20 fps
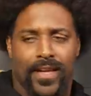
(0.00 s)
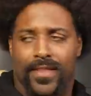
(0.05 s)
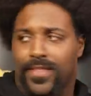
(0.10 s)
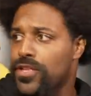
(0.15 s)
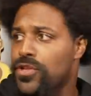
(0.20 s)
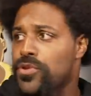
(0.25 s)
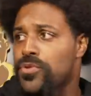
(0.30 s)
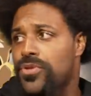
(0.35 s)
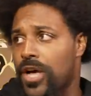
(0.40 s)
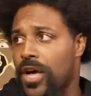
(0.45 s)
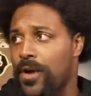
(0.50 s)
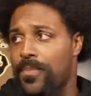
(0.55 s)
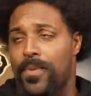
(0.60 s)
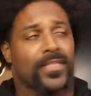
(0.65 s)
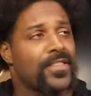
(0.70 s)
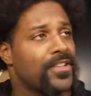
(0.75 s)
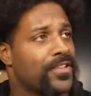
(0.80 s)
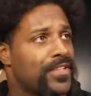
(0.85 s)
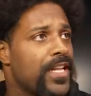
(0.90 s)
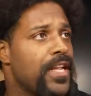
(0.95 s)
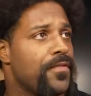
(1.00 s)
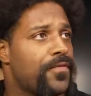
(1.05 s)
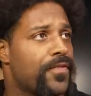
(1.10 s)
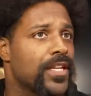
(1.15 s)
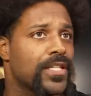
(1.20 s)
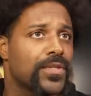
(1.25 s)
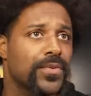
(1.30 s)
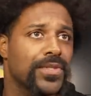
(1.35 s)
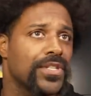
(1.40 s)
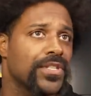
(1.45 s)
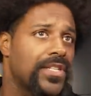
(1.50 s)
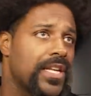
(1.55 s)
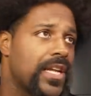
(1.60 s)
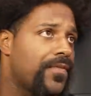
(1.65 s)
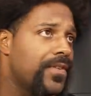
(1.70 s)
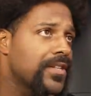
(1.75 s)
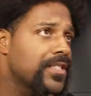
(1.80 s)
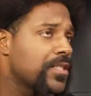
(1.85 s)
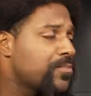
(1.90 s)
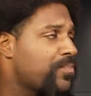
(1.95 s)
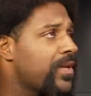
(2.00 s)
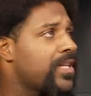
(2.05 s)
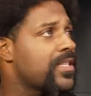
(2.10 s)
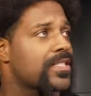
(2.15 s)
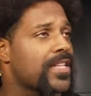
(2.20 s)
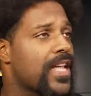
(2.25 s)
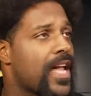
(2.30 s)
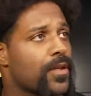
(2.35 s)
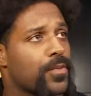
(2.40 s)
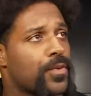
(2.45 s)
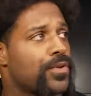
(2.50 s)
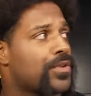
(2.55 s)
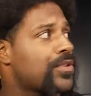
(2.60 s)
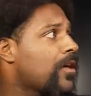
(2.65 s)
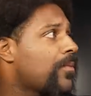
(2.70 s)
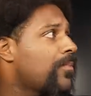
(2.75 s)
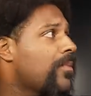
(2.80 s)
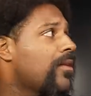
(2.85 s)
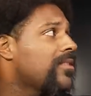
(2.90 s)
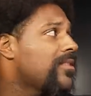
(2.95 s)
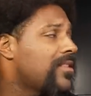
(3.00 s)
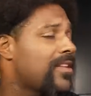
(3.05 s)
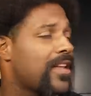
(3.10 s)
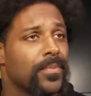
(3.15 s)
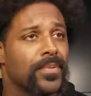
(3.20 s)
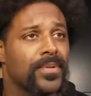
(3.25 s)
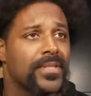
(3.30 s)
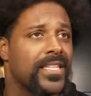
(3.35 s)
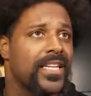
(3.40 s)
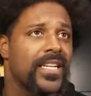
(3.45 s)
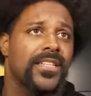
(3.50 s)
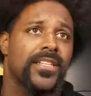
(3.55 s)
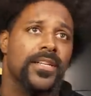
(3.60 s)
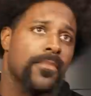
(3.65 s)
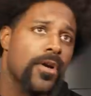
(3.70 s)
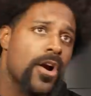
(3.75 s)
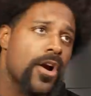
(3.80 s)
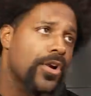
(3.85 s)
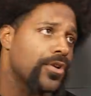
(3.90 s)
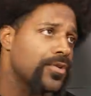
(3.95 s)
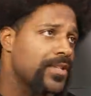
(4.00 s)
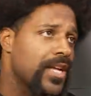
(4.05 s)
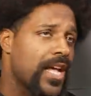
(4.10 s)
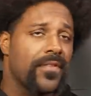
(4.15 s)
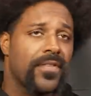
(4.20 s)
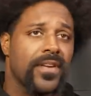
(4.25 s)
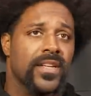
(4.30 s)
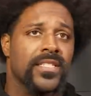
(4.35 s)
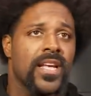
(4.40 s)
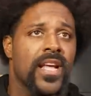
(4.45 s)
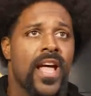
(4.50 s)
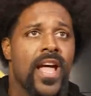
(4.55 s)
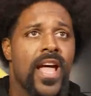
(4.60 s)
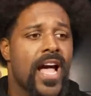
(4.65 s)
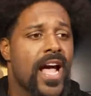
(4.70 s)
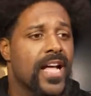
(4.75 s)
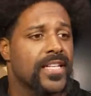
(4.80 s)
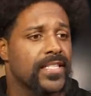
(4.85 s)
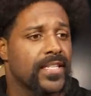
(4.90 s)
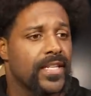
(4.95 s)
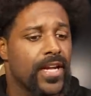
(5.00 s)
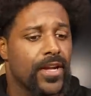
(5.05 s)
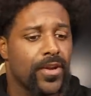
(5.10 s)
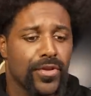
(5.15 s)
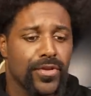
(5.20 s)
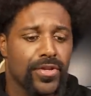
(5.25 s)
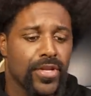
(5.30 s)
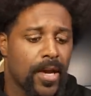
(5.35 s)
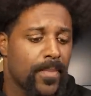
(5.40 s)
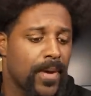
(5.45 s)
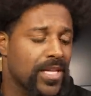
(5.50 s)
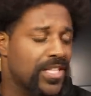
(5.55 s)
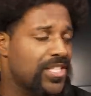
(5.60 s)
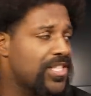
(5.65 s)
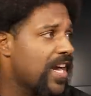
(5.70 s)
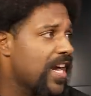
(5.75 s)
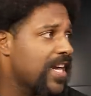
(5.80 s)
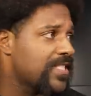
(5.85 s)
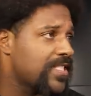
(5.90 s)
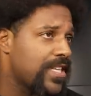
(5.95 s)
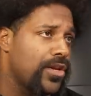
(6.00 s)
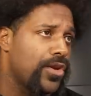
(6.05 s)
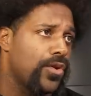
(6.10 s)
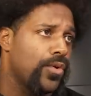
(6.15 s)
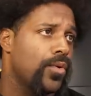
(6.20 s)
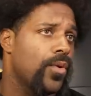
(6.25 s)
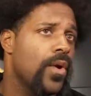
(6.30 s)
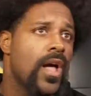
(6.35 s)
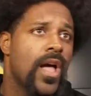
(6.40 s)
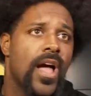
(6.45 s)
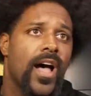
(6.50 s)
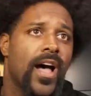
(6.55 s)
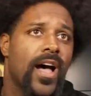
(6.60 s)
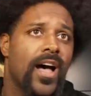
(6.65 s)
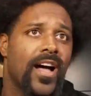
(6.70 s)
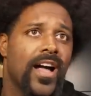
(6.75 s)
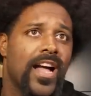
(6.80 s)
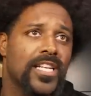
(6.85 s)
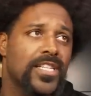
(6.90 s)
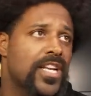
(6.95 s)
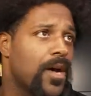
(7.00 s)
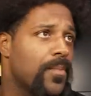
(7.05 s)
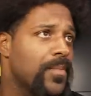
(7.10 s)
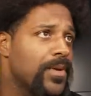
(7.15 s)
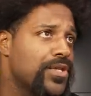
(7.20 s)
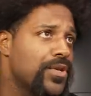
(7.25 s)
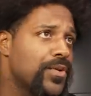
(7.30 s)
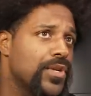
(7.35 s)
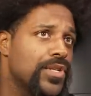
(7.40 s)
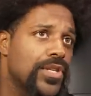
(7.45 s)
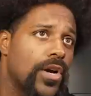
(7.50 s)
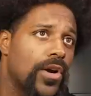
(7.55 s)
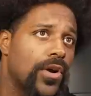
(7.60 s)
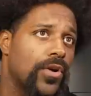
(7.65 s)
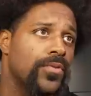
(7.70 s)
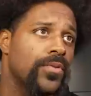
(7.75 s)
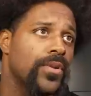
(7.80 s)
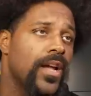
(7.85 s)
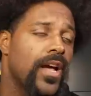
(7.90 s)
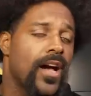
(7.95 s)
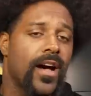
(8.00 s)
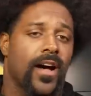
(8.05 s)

And then you talk about your defense, which your defense has been stacked. When you talk about Double D, DeMario Davis as a leader, you talk about Chauncey, who has come into his own,